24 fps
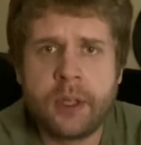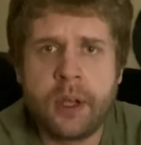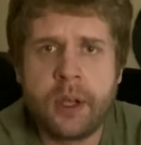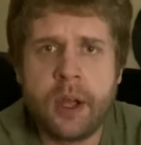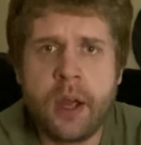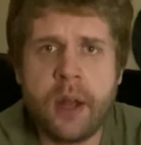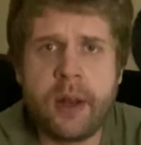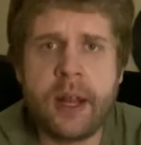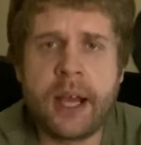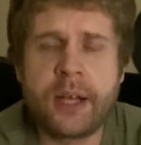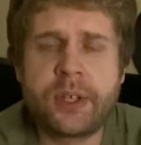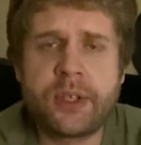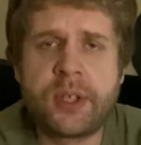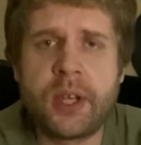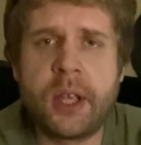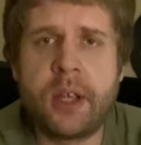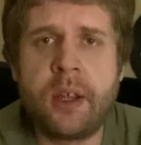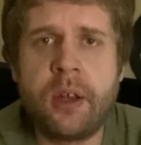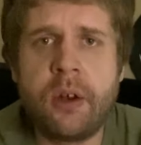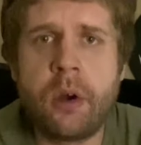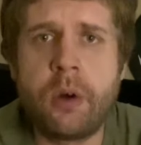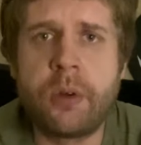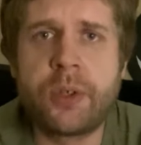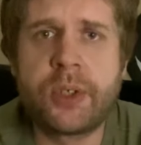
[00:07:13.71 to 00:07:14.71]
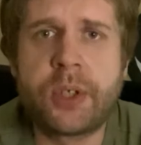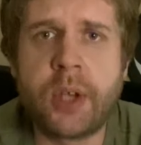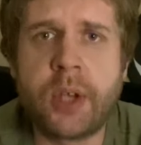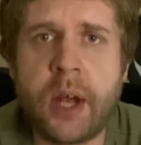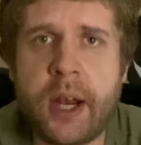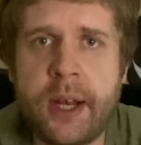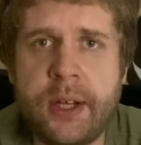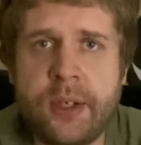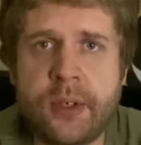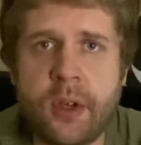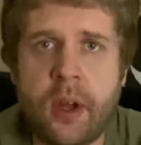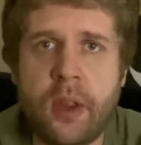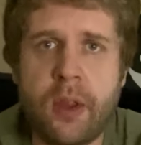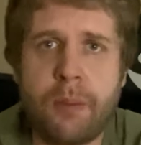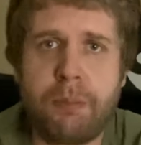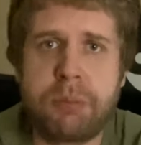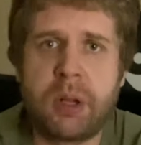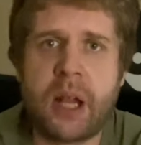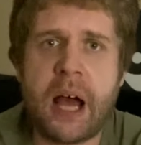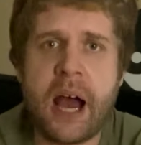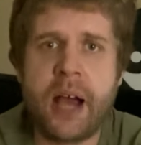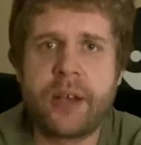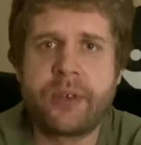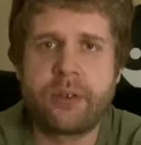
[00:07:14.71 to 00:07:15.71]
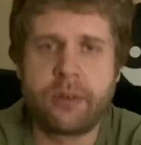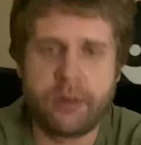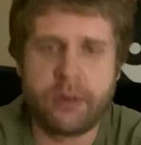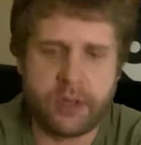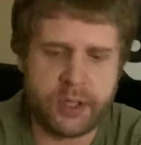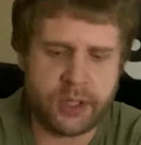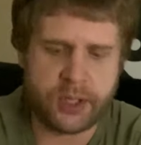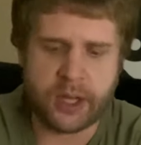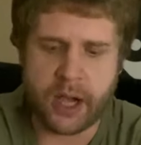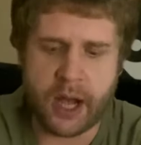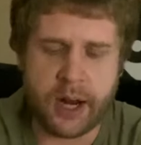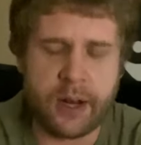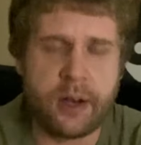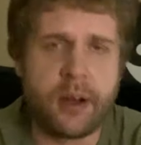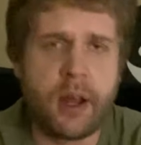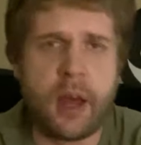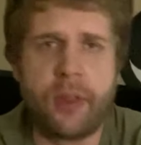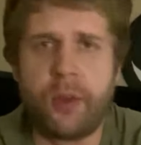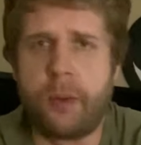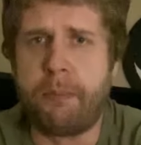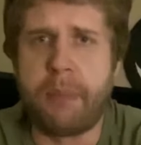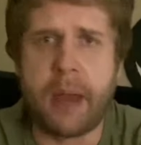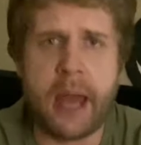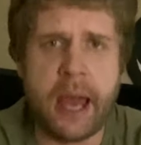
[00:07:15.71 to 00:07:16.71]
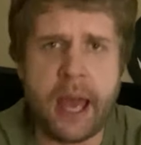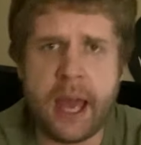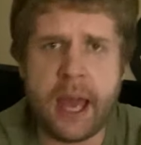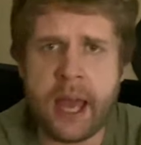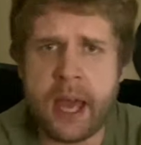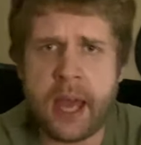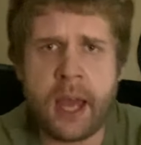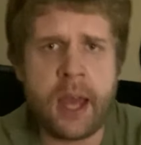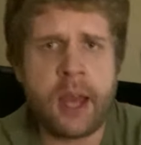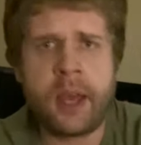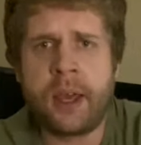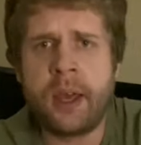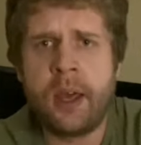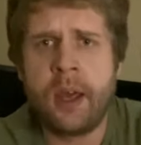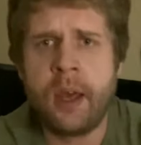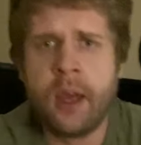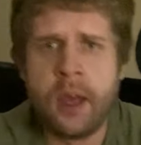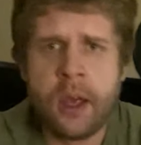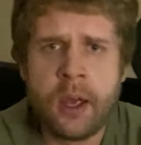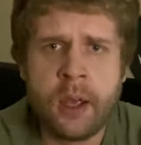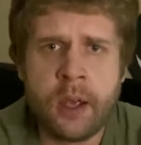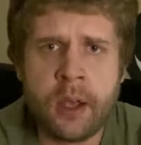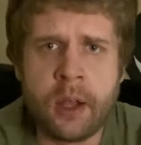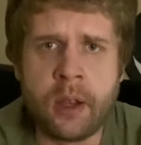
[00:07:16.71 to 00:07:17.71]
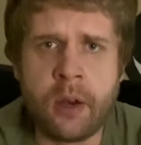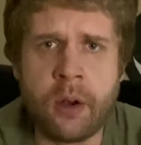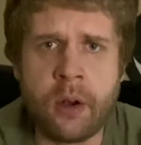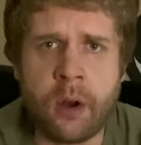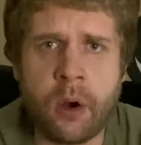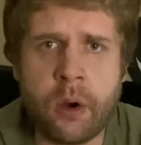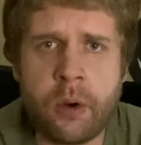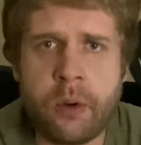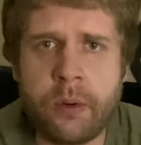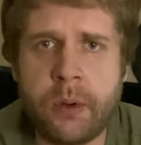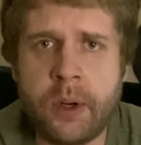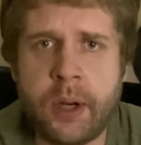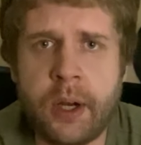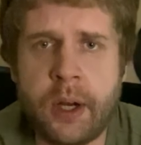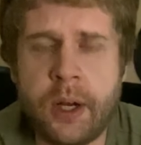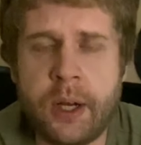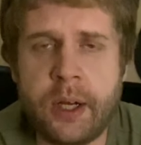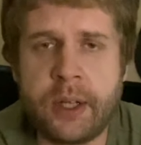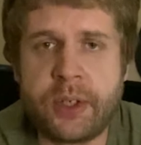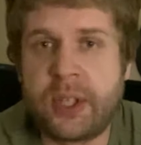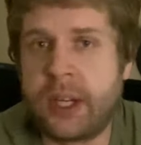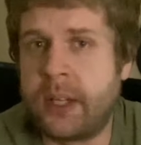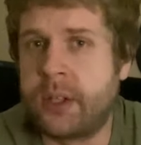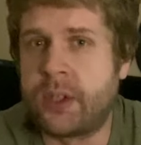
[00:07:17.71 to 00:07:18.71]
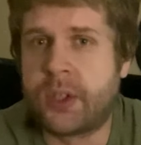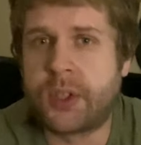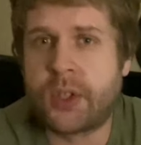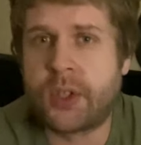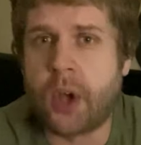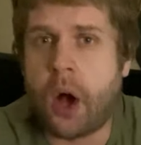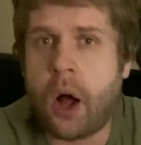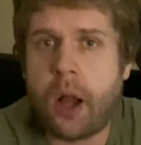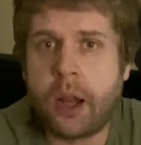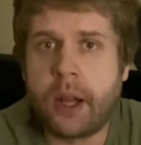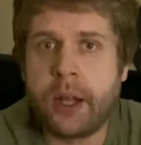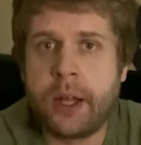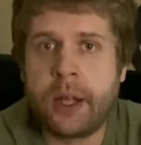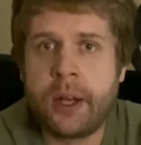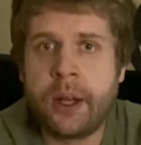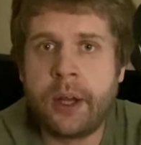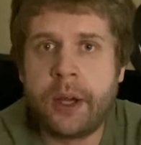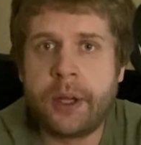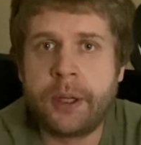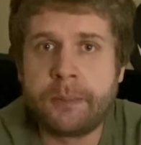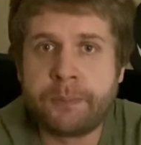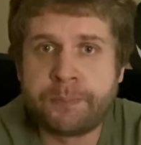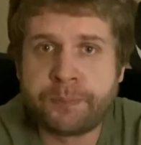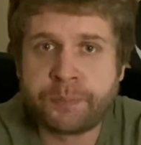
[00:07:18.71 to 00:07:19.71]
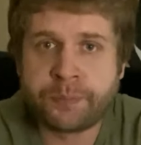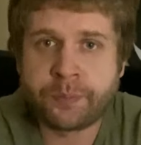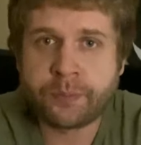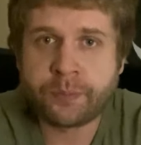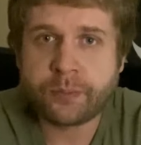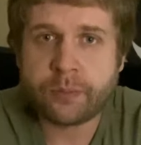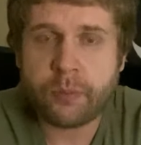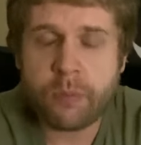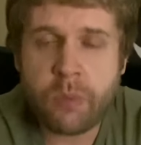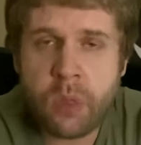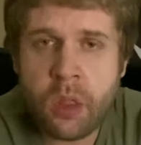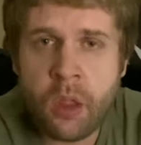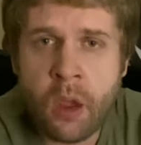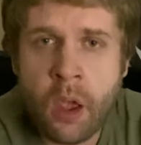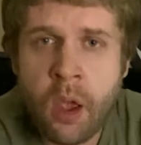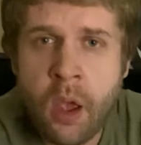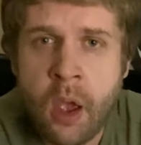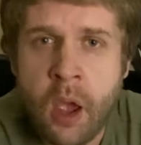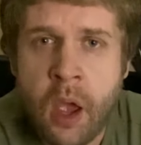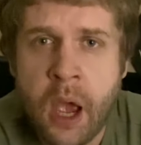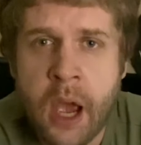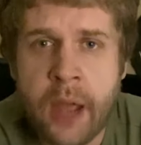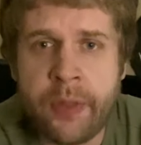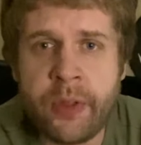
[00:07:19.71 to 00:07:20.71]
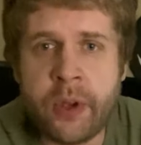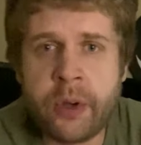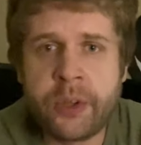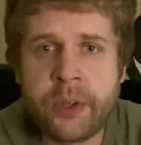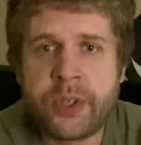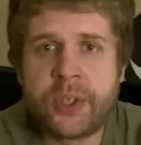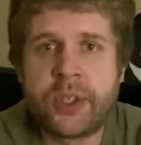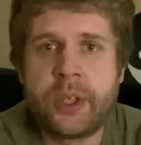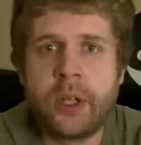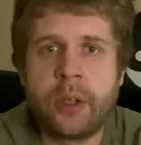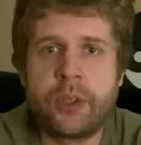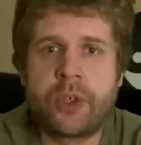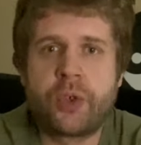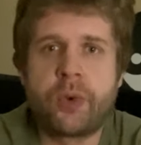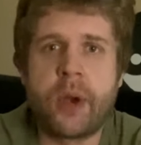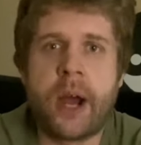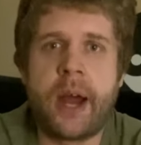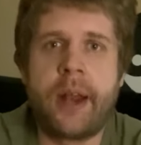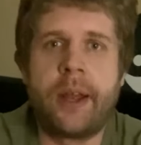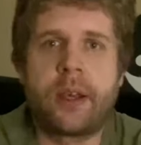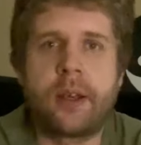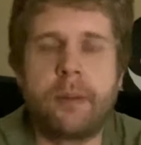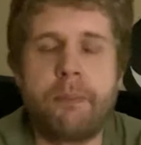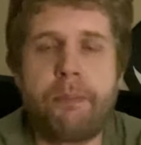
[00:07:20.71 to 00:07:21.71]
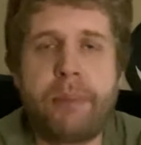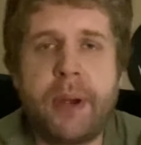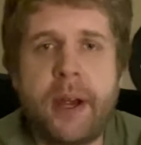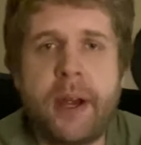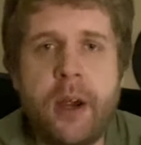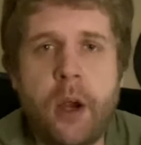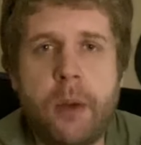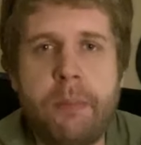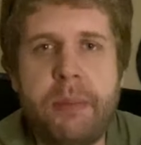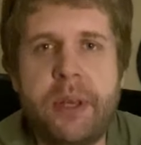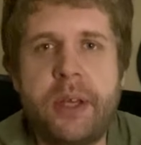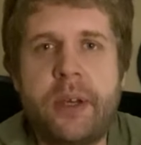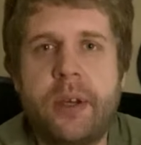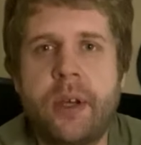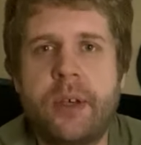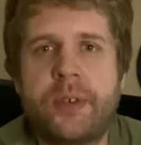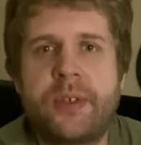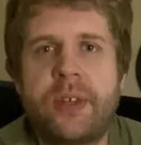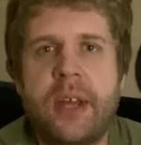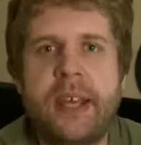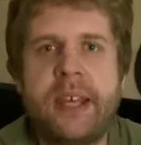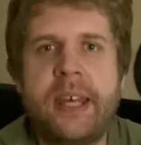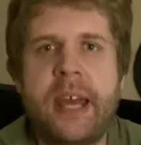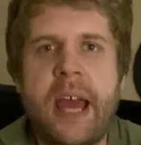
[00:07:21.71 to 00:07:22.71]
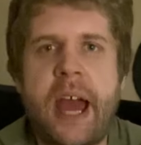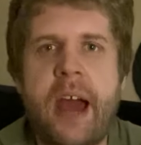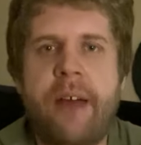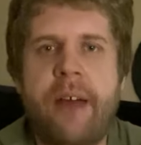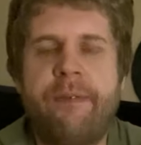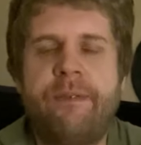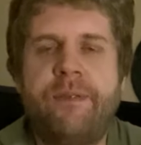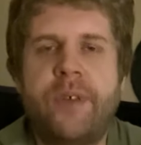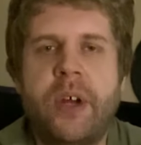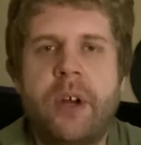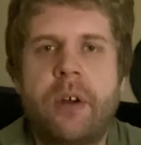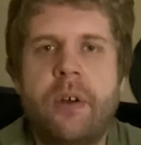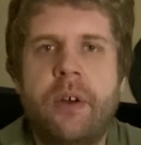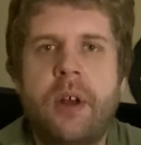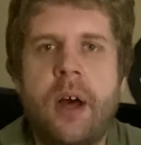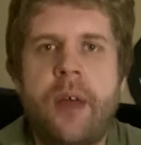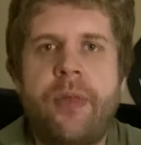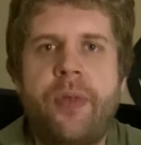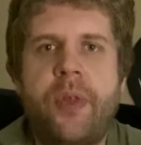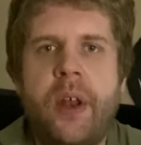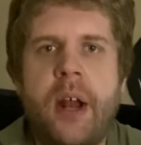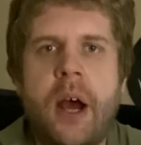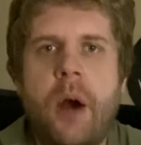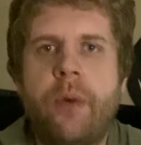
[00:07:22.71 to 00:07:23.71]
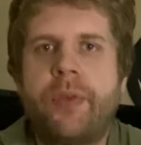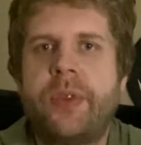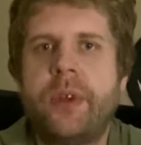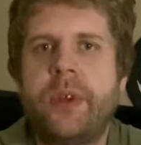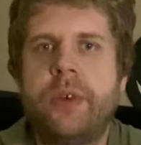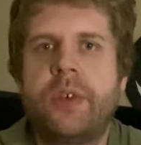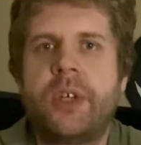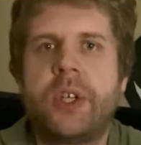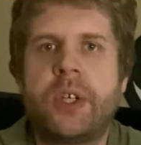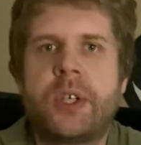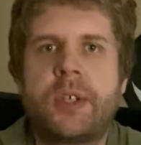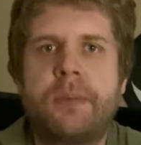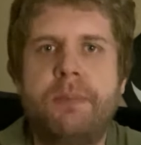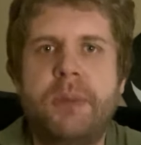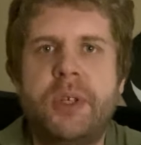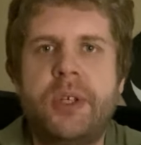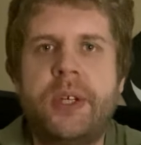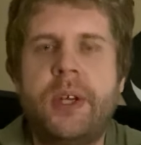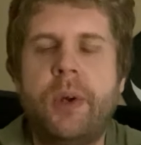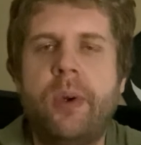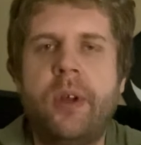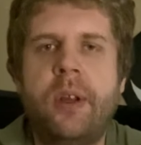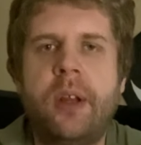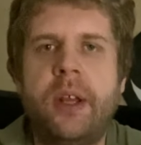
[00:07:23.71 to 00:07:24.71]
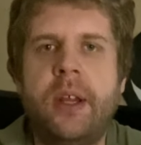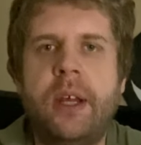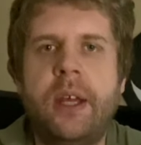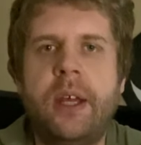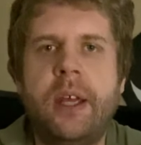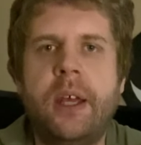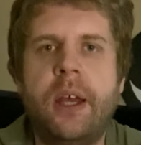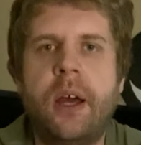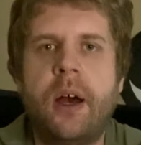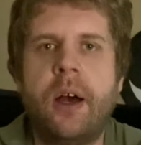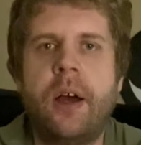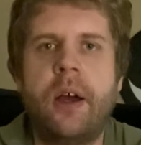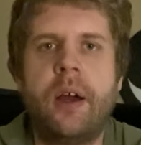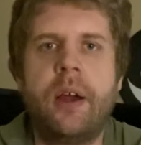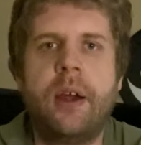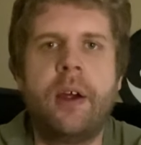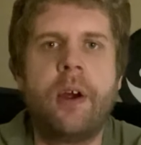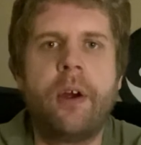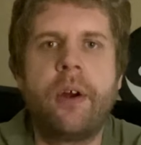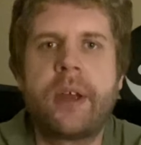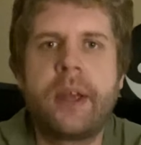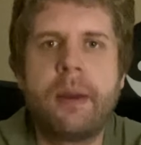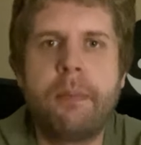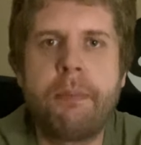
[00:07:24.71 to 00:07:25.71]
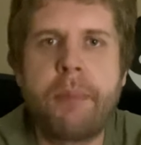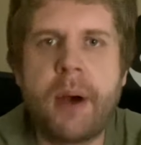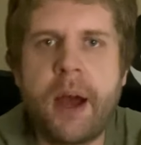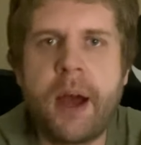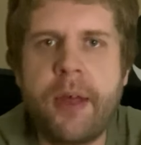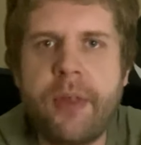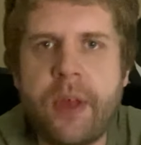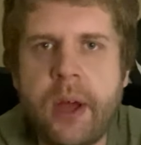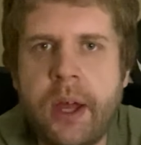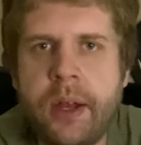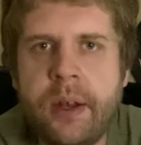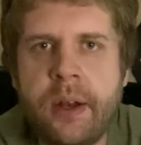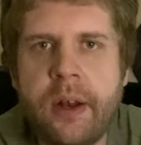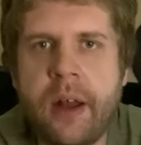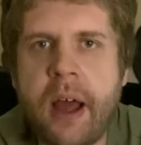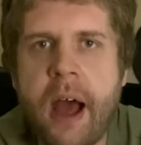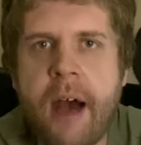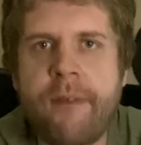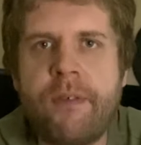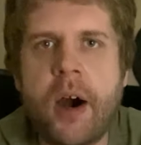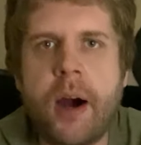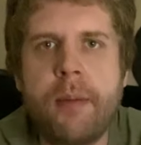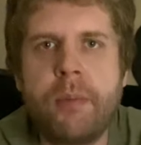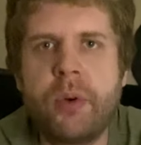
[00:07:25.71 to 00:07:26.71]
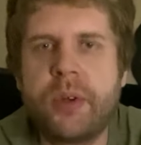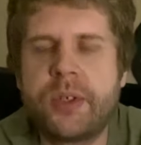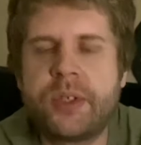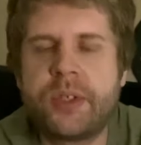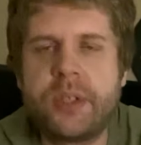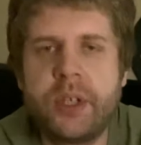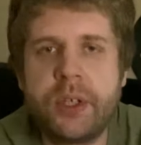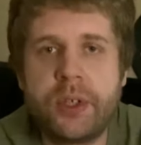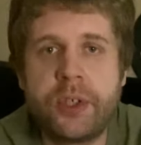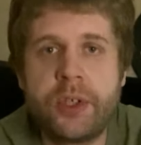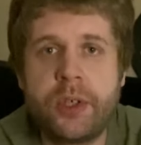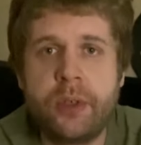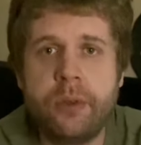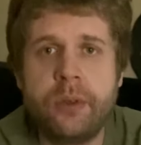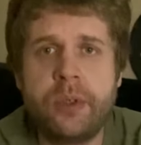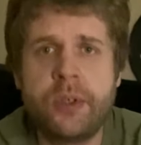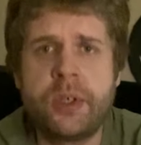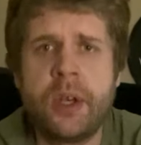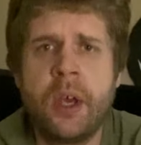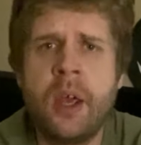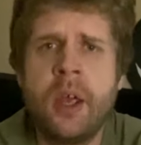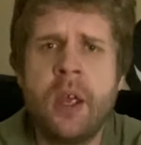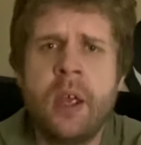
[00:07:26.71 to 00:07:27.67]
And next thing you know, Sonny's on the blaster. He's got another bag. You know, it's in solid. And they're still trying to compare because they can't figure nothing out. They're just materially arrogant by then and have hubris issues.